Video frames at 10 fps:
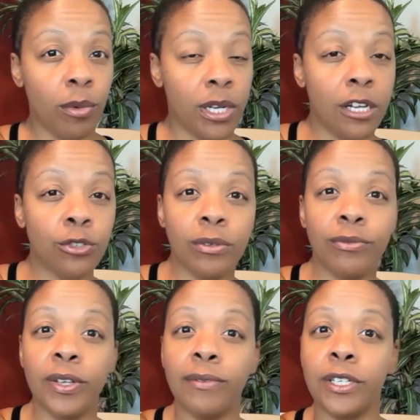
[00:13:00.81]
from
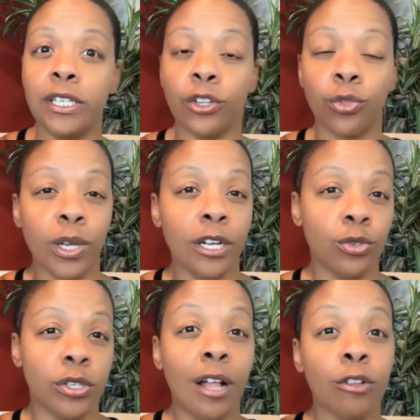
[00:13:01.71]
$150 to
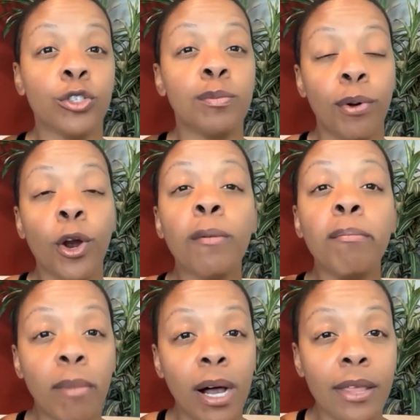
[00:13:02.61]
$300 per
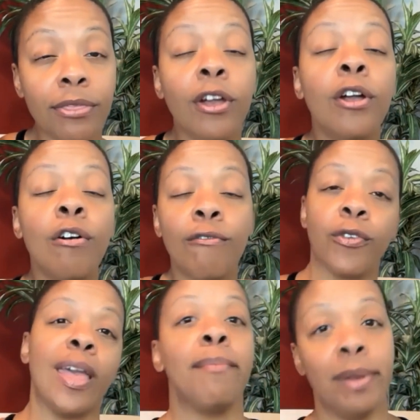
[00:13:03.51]
month
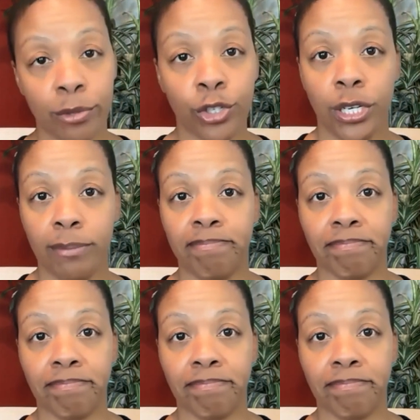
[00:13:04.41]
for that membership.